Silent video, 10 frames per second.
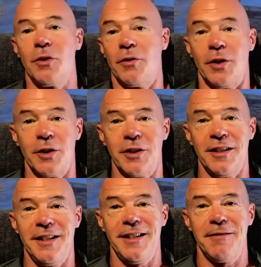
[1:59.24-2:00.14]

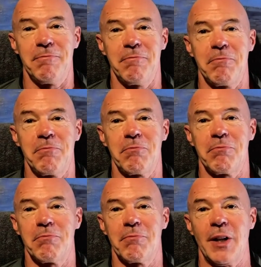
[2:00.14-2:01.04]
universally
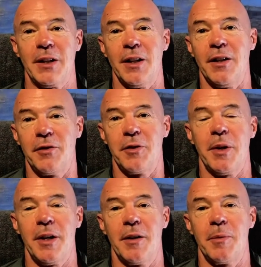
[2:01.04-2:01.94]

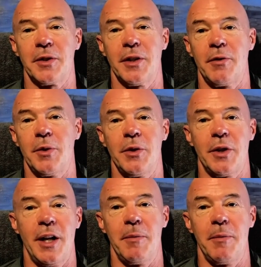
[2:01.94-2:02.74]
loved by almost everyone who